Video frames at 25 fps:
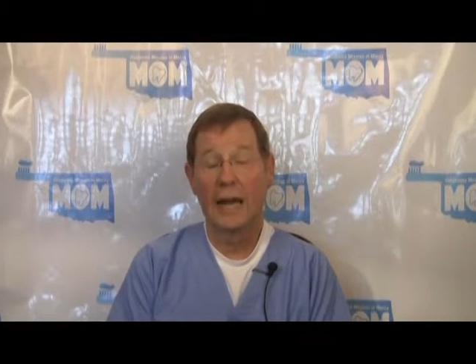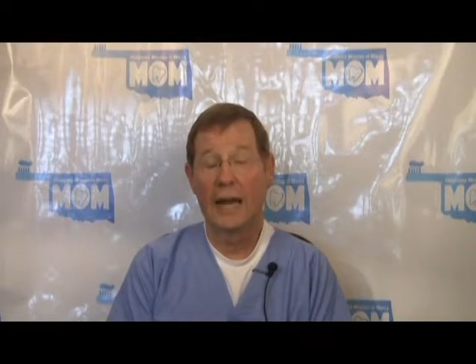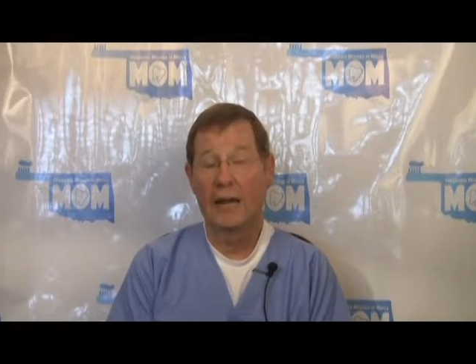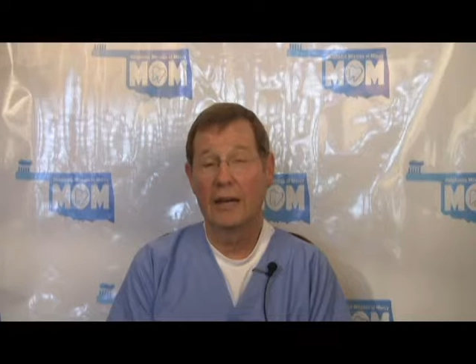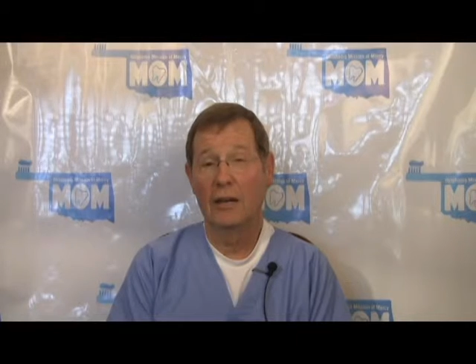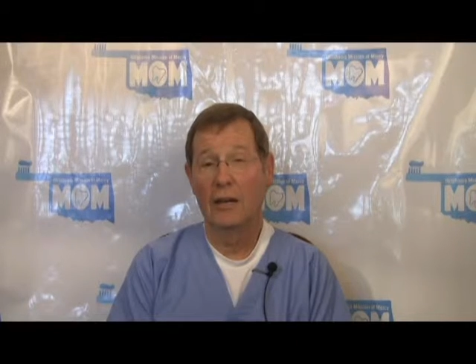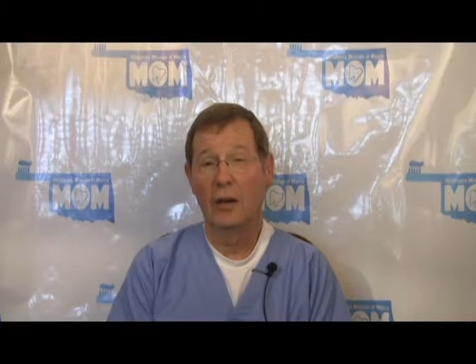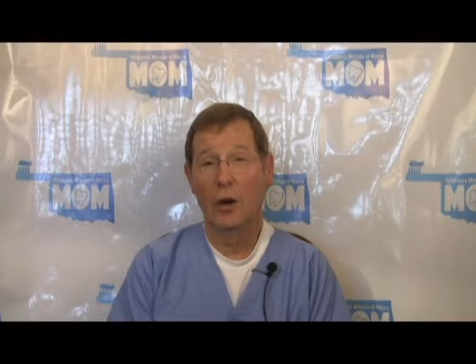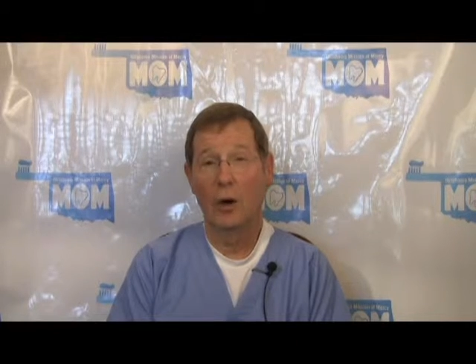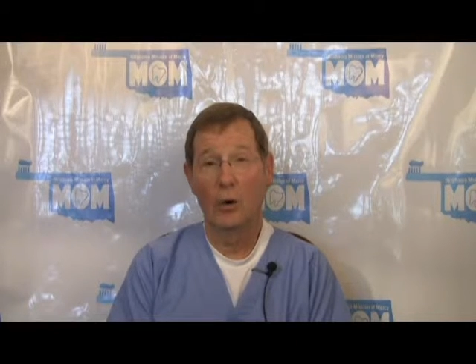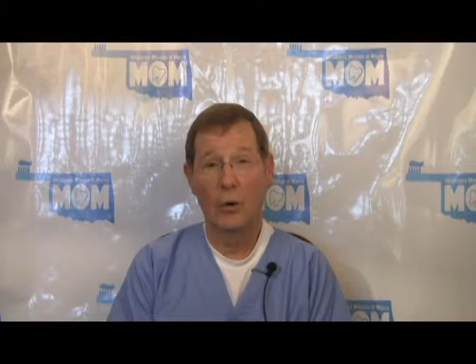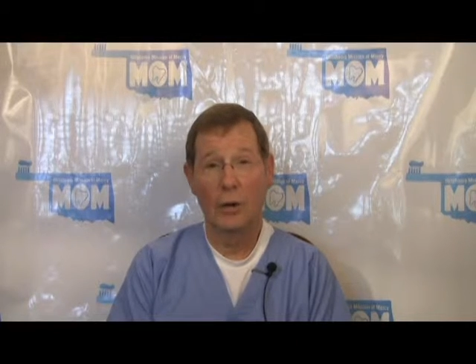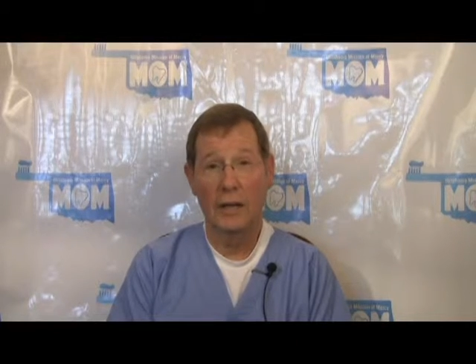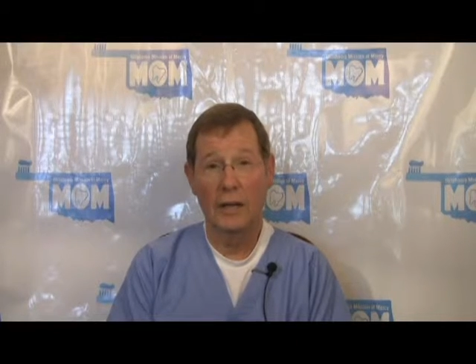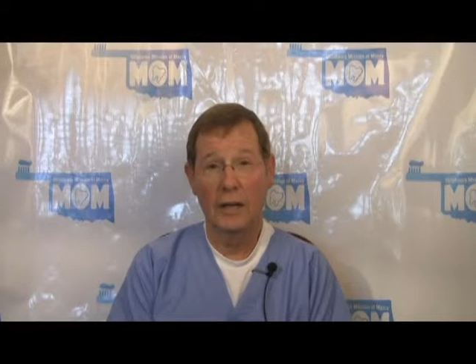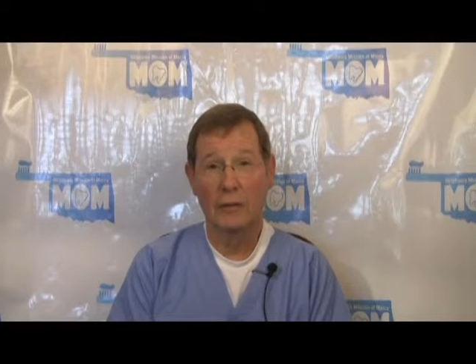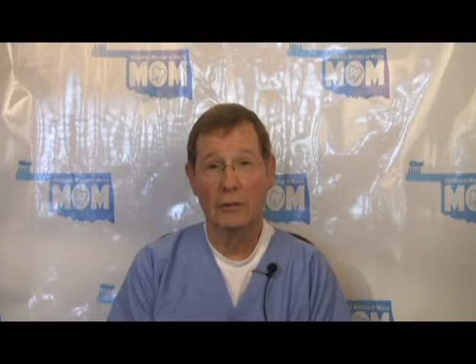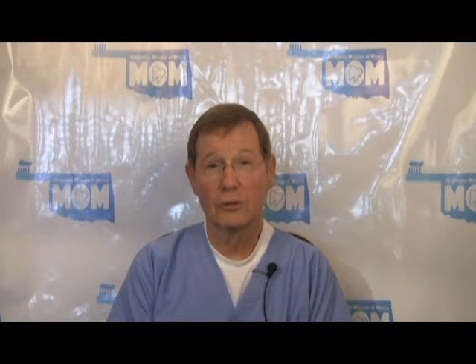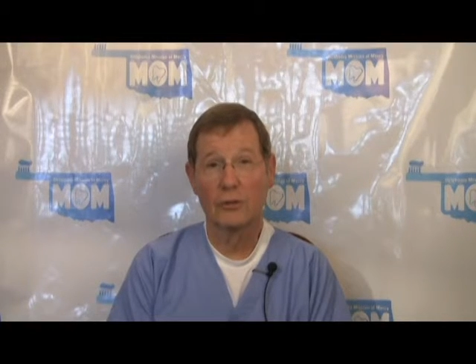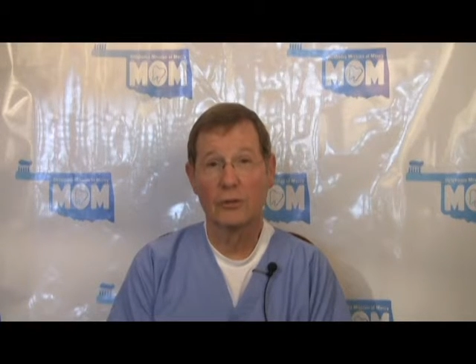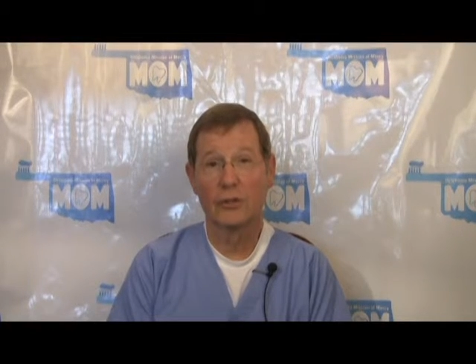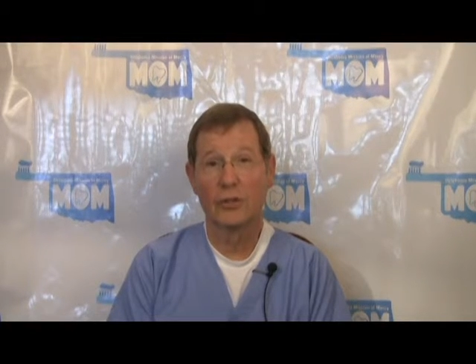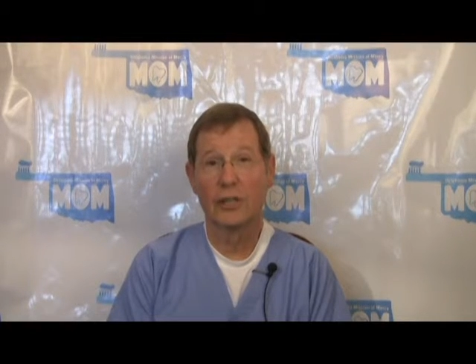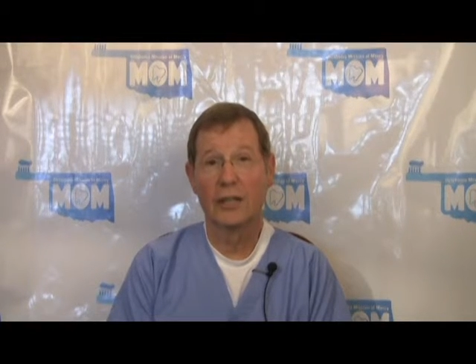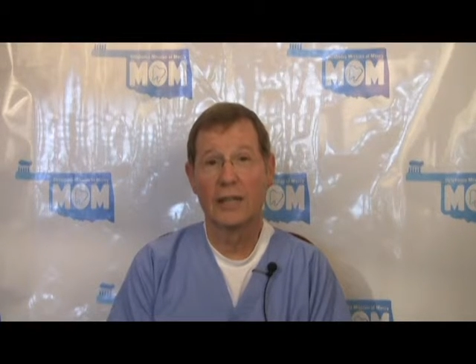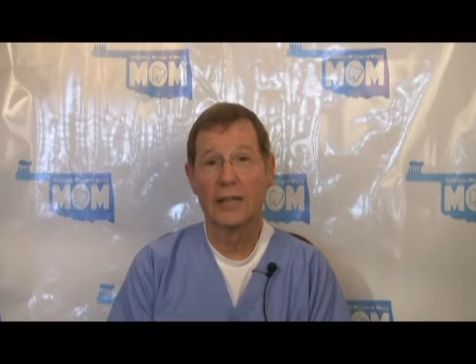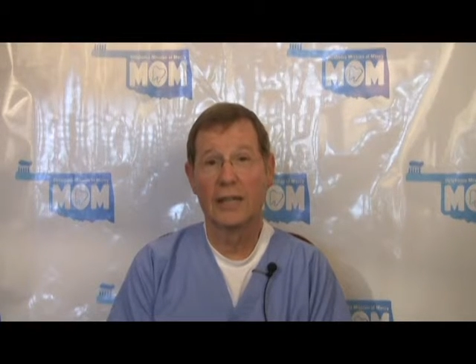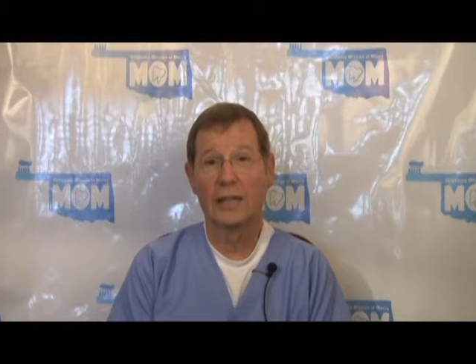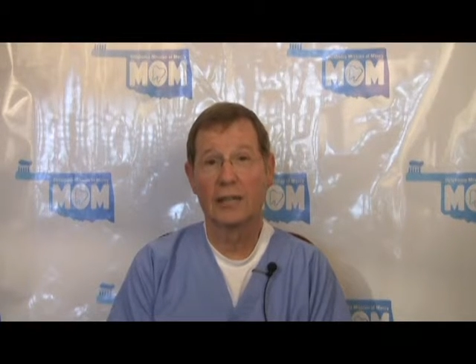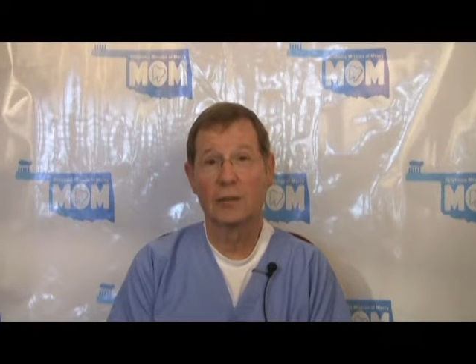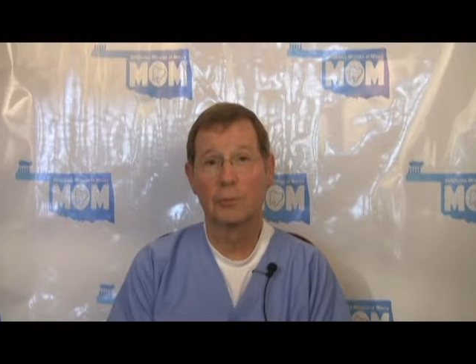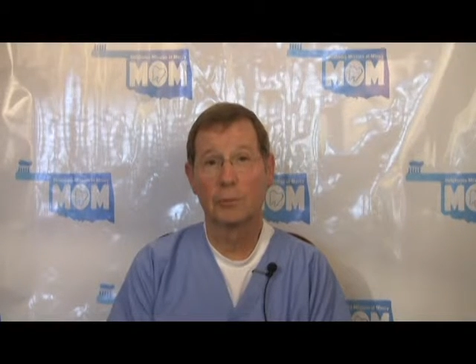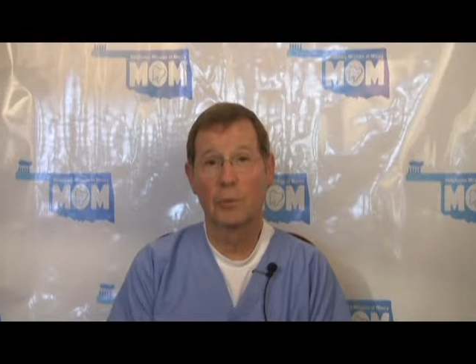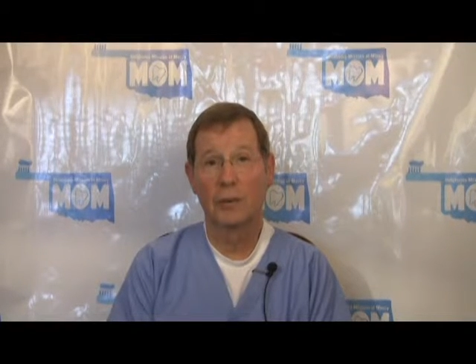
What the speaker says: had no needle sticks,